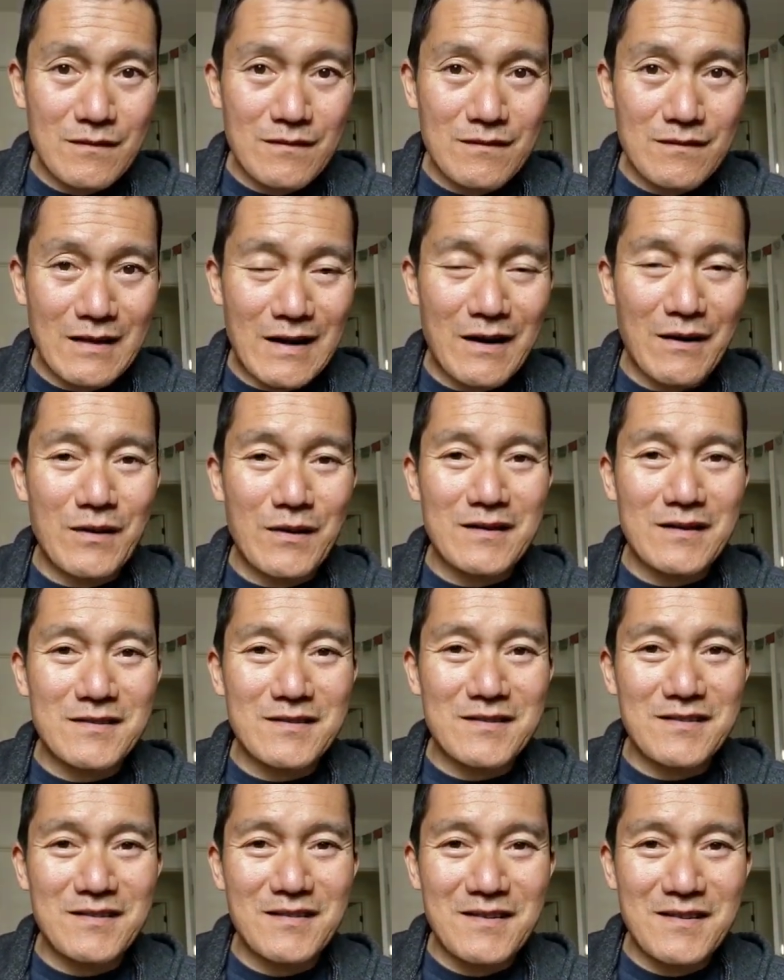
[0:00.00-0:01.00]
Now,
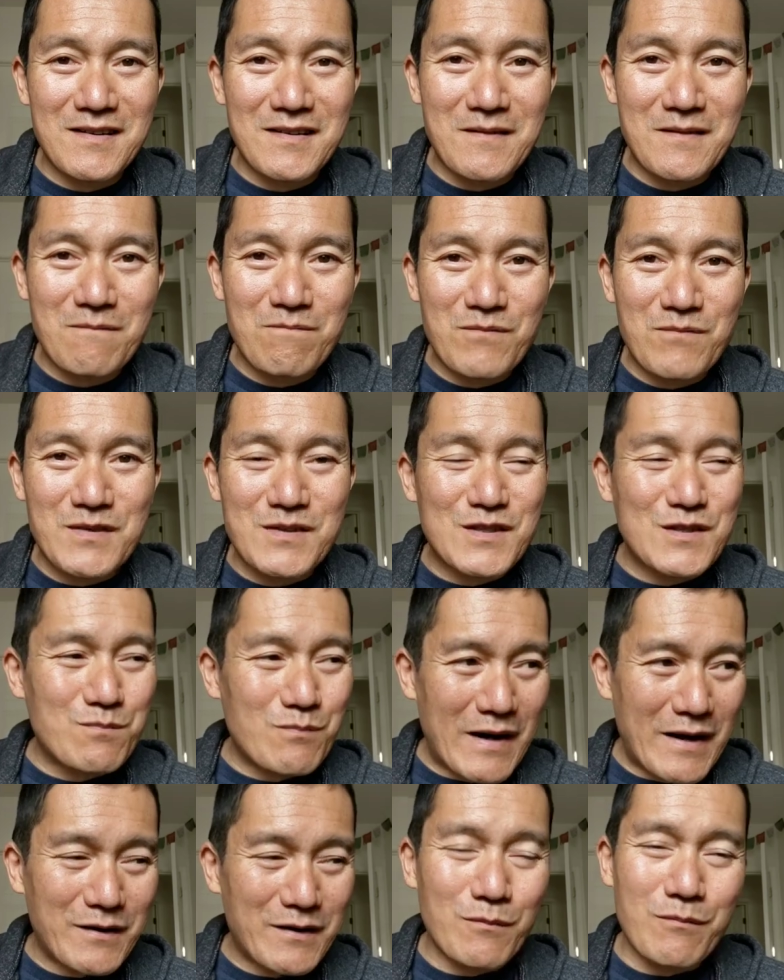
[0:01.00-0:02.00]
as
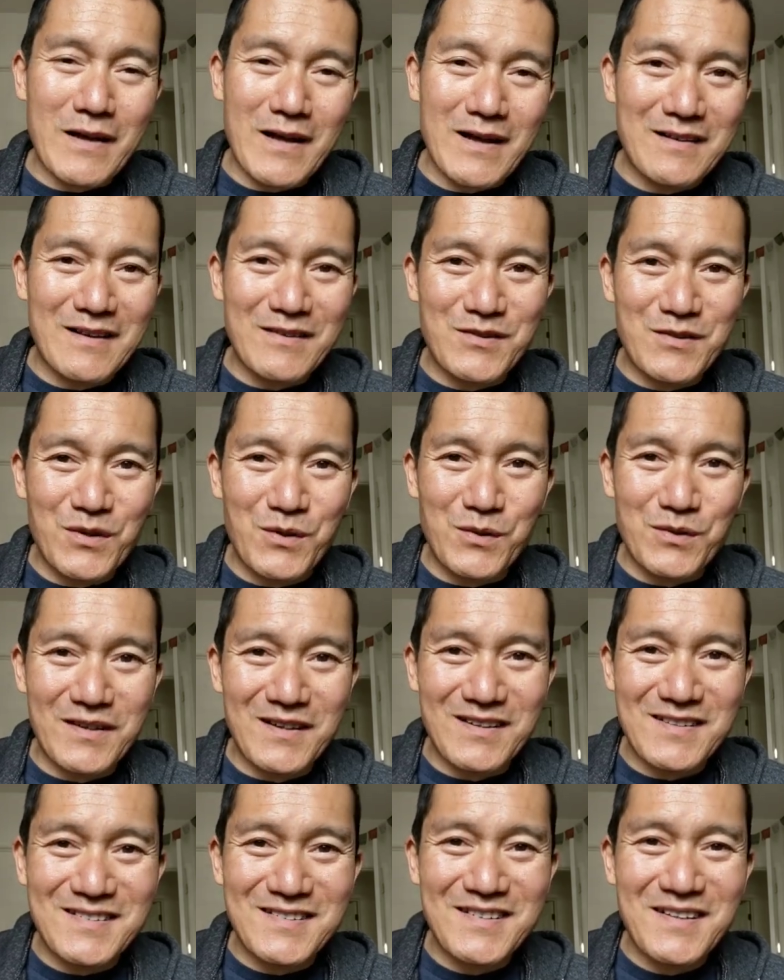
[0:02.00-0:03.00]
Spider Man has told
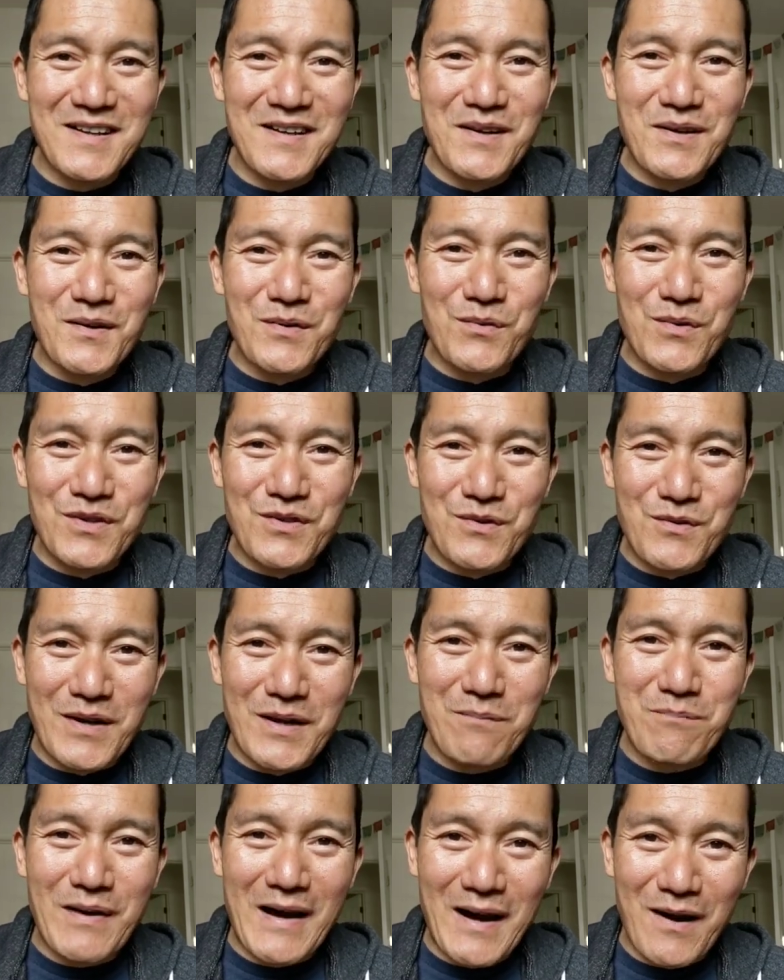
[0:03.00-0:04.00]
us, with
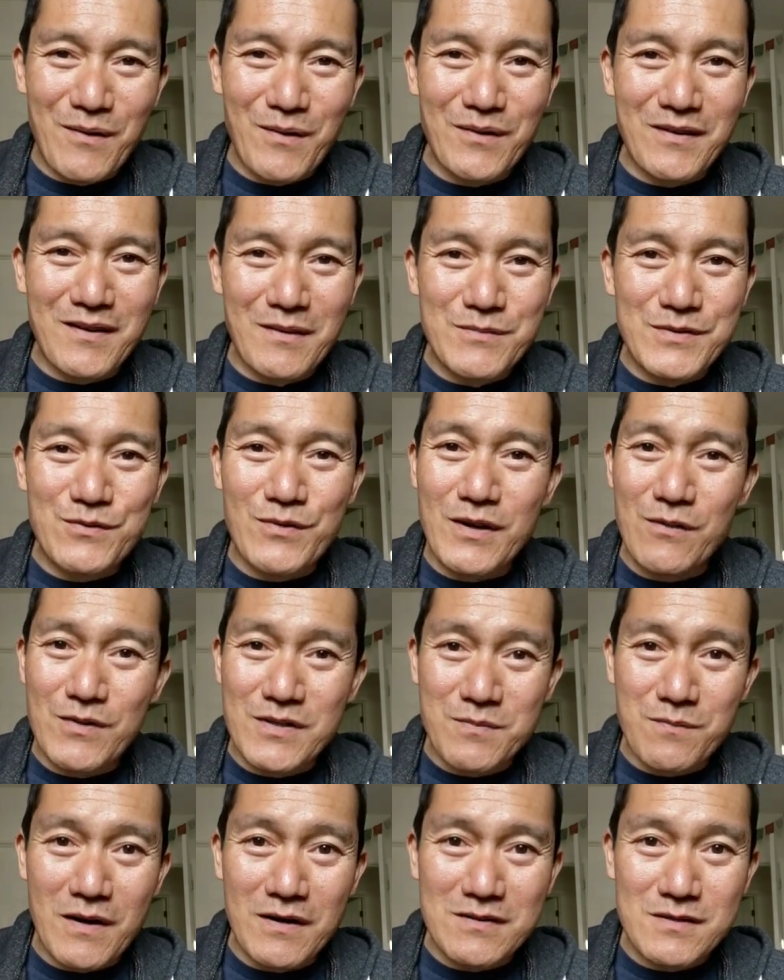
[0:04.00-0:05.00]
great power comes great
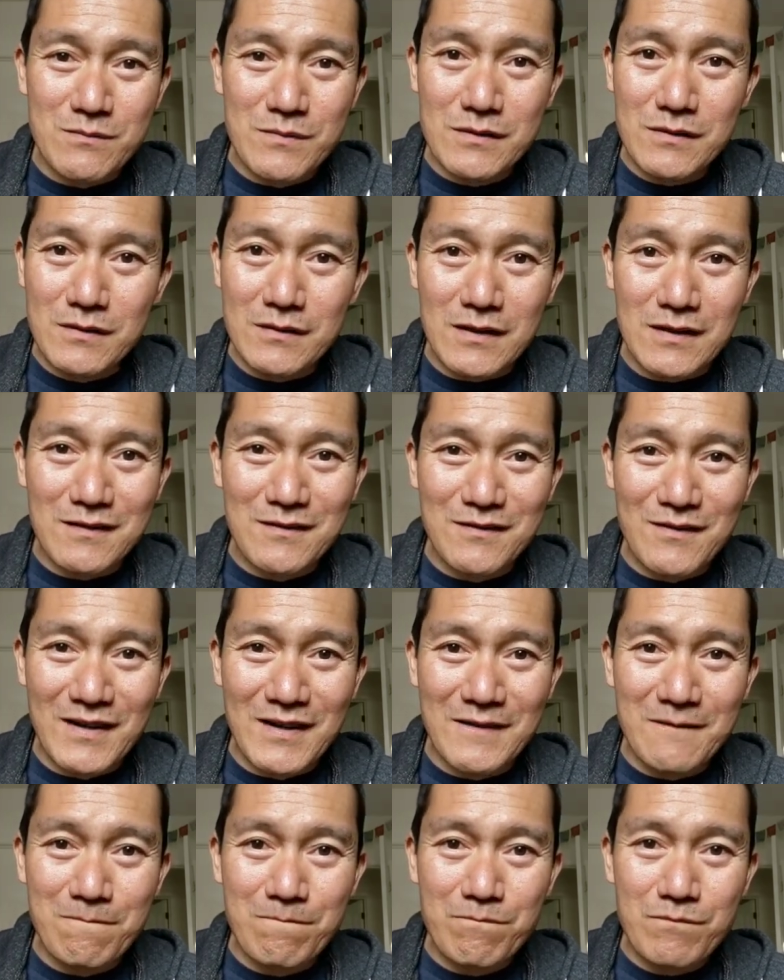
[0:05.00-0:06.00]
responsibility,
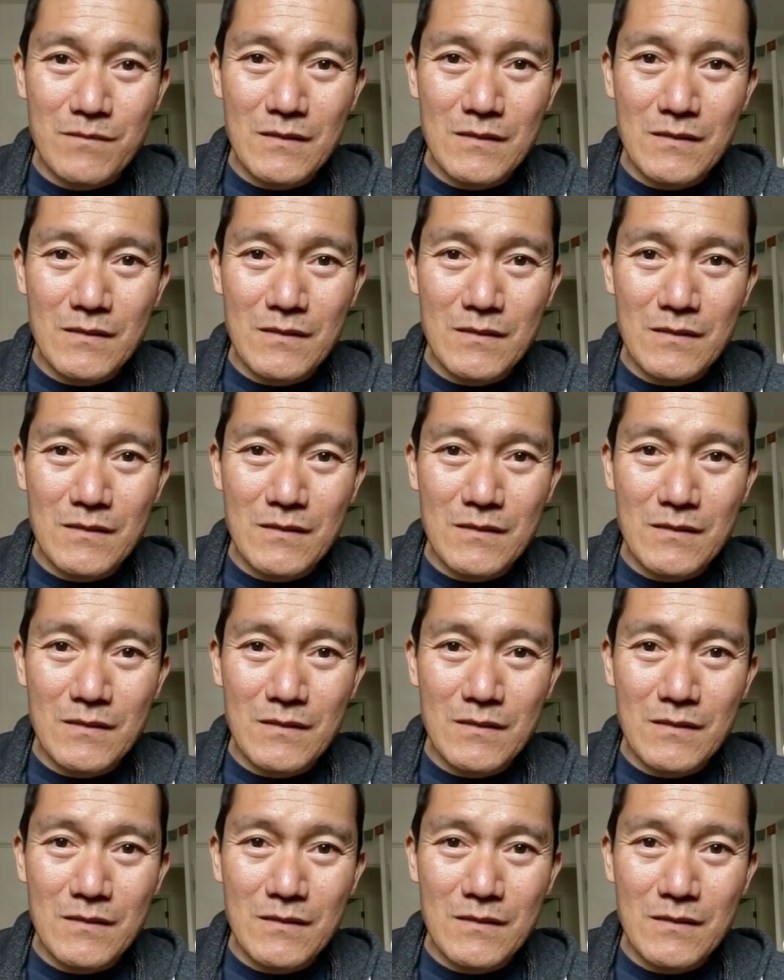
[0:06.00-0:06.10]
right?